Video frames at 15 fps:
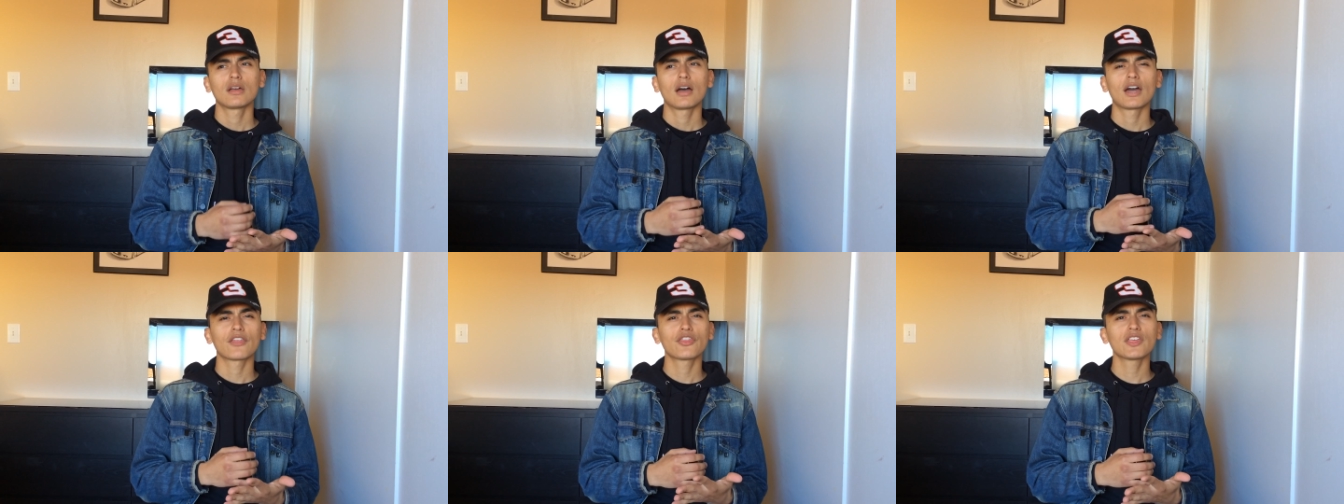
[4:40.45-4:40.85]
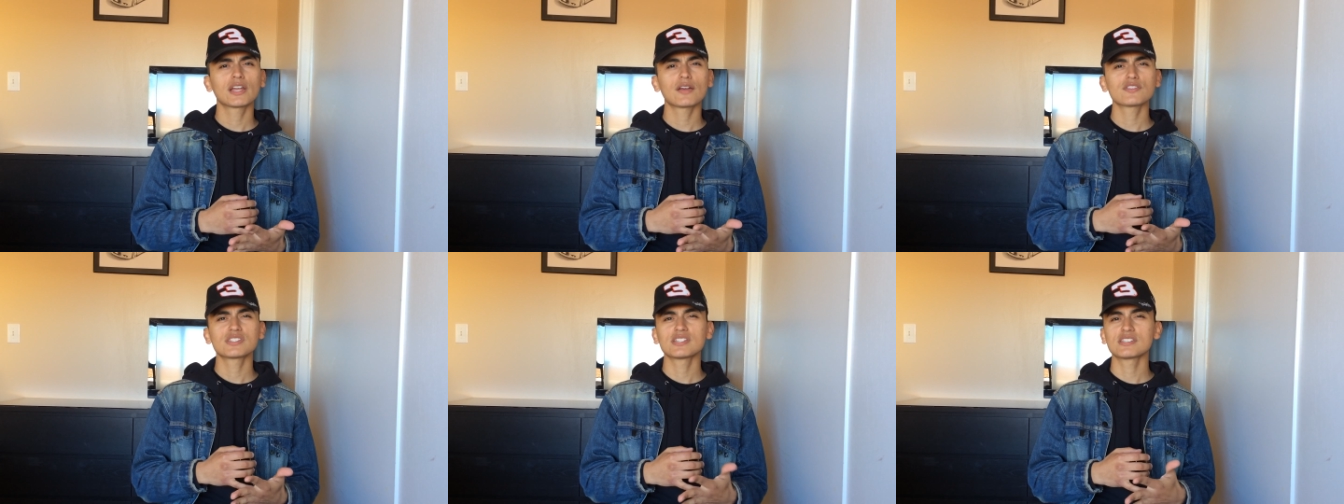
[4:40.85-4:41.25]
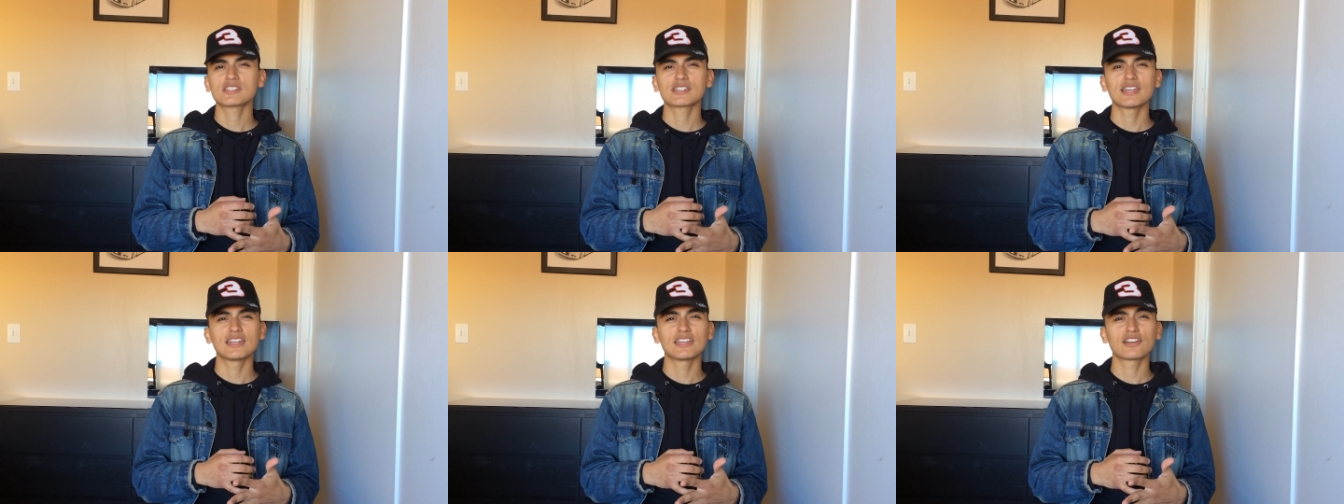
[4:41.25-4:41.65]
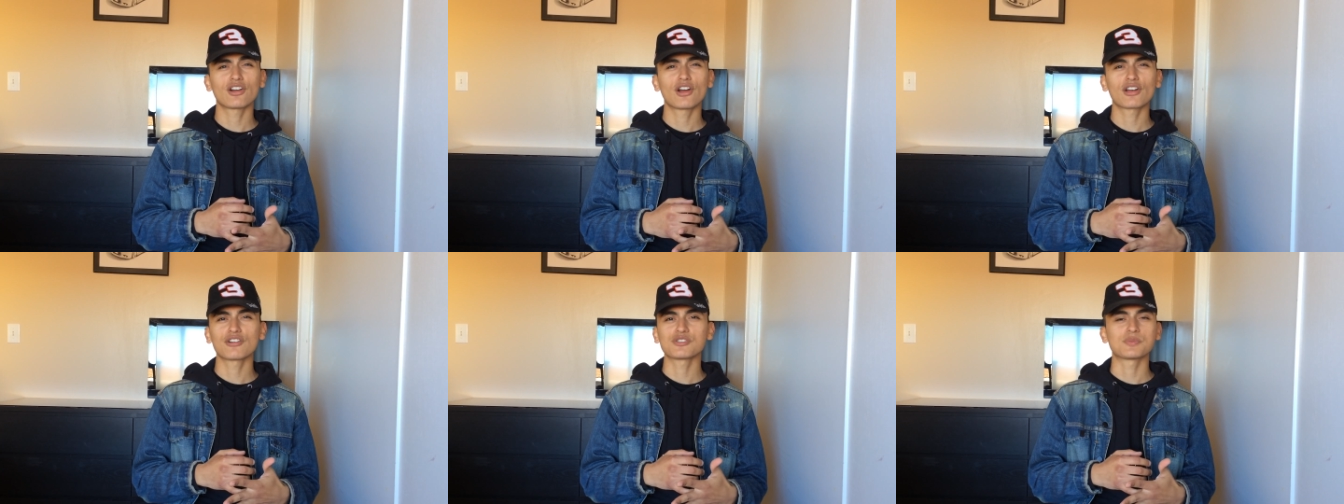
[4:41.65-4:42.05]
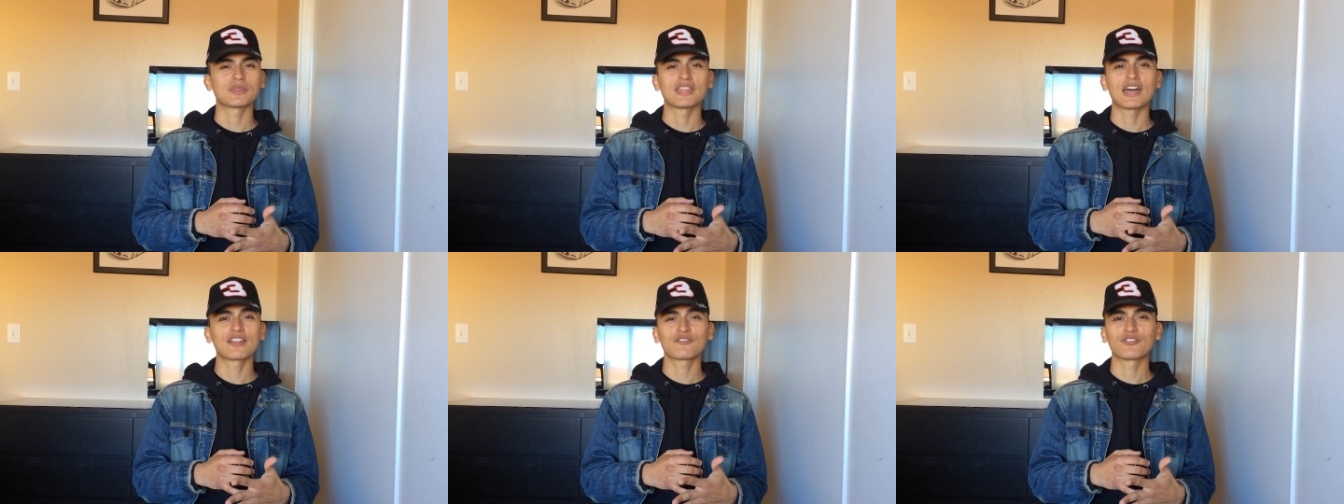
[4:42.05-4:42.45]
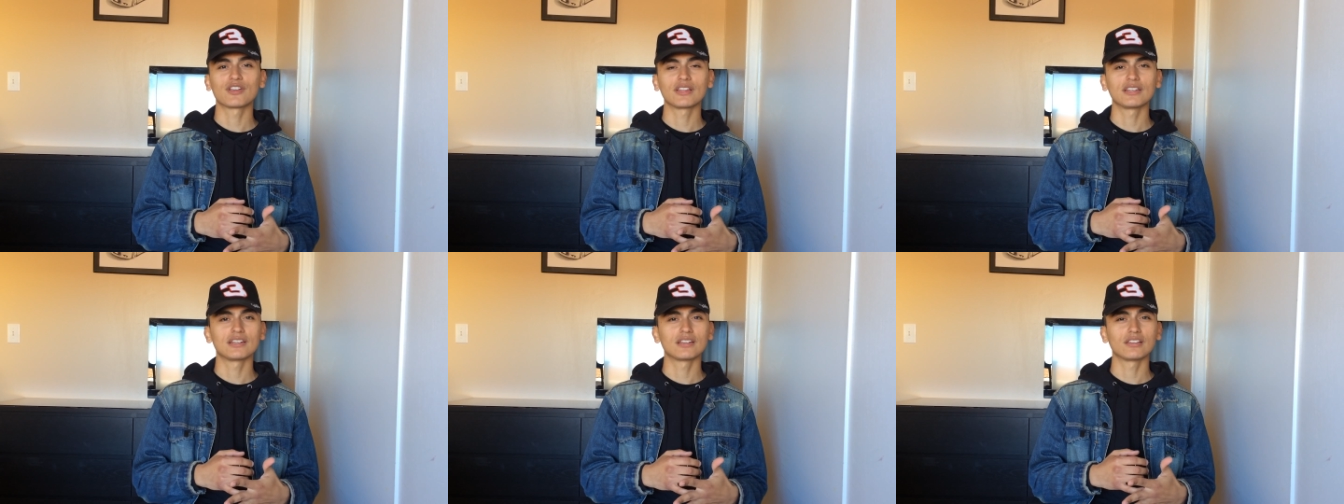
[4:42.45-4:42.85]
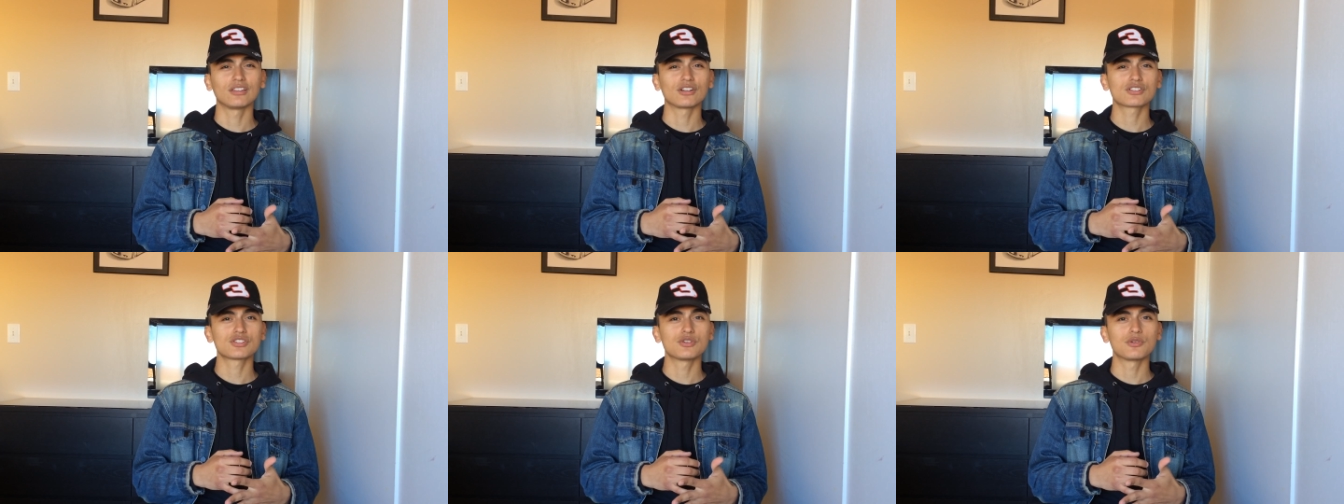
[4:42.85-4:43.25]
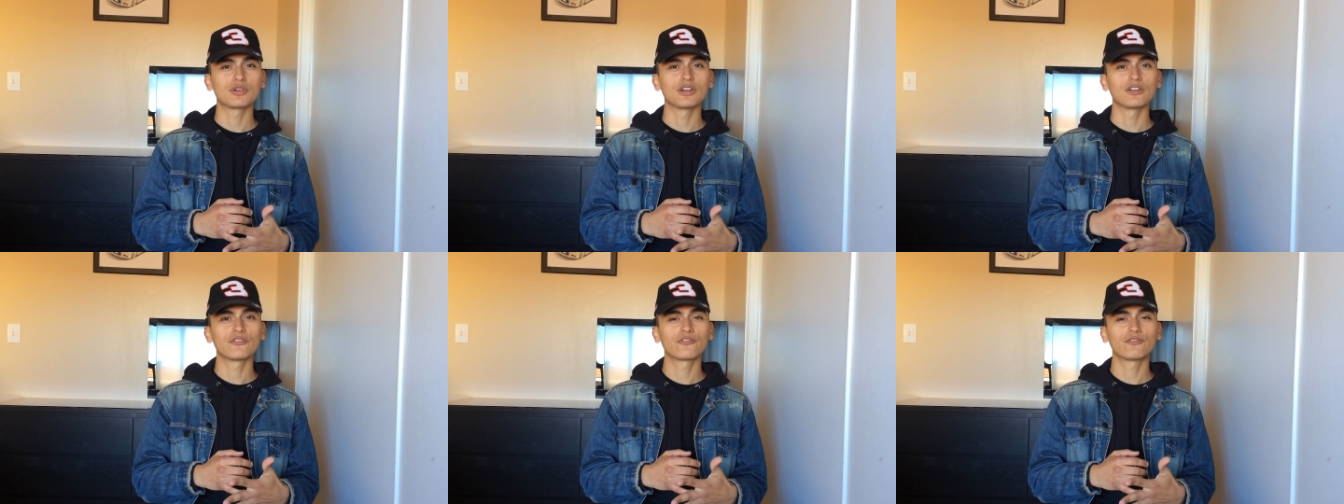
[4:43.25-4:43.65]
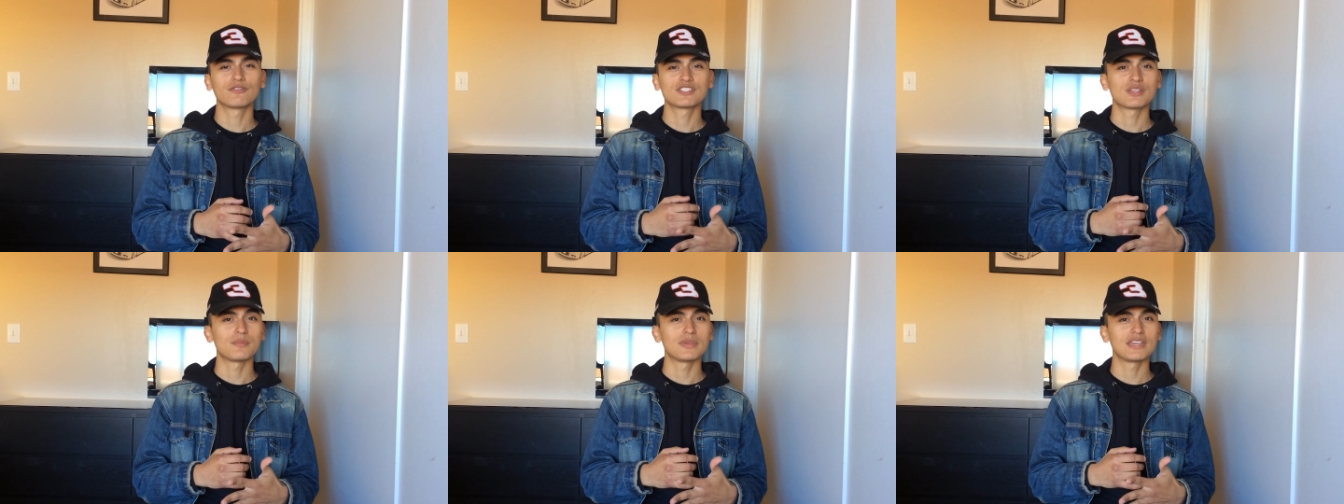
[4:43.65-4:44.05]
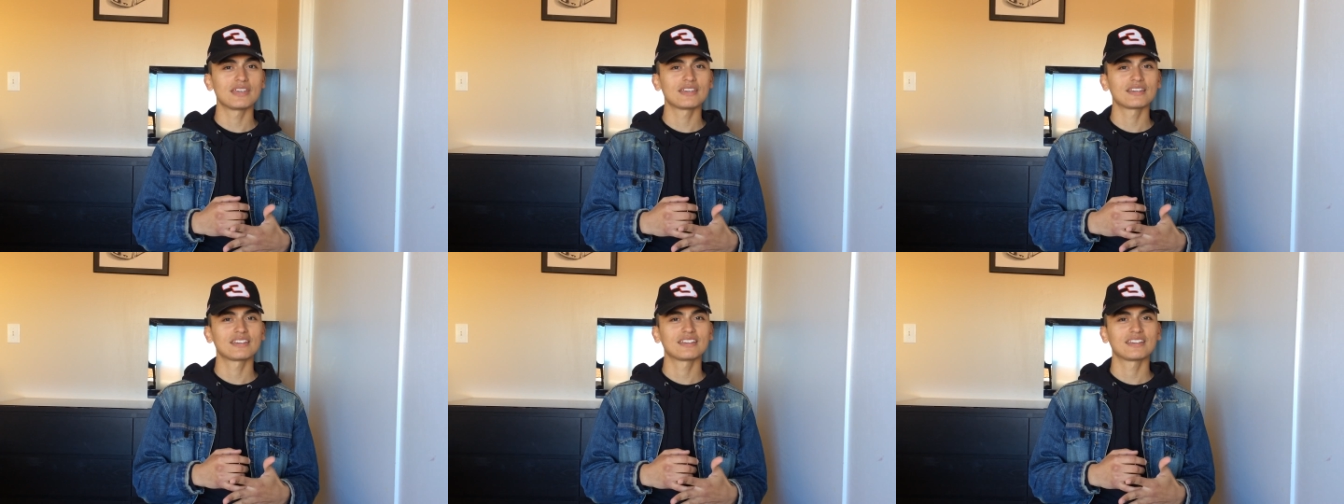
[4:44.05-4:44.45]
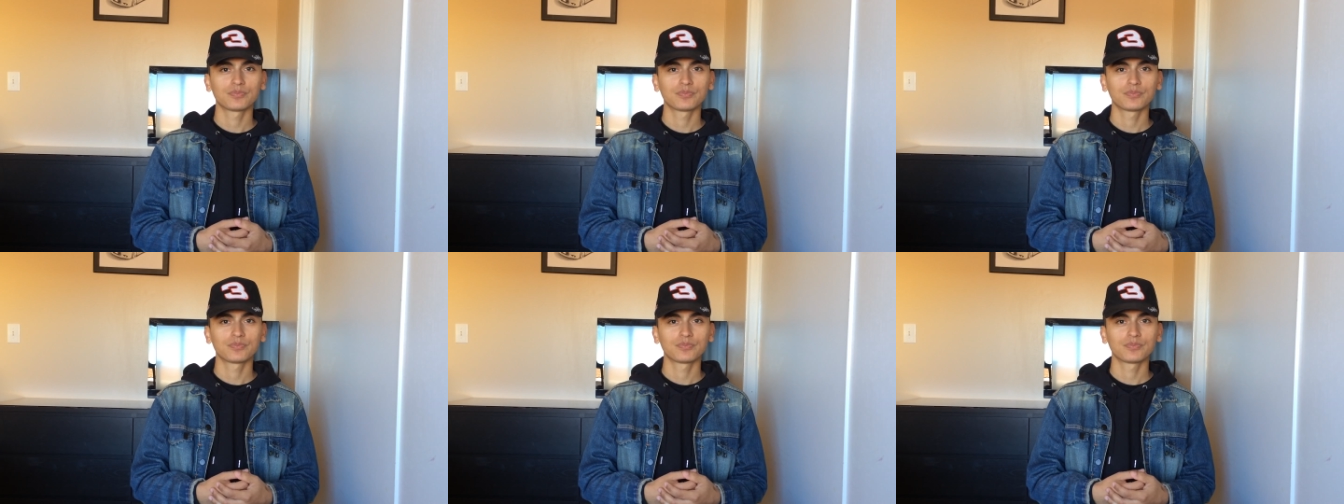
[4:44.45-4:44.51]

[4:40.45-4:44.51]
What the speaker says: I think I've seen skinny cargos, but that really didn't look too good to me.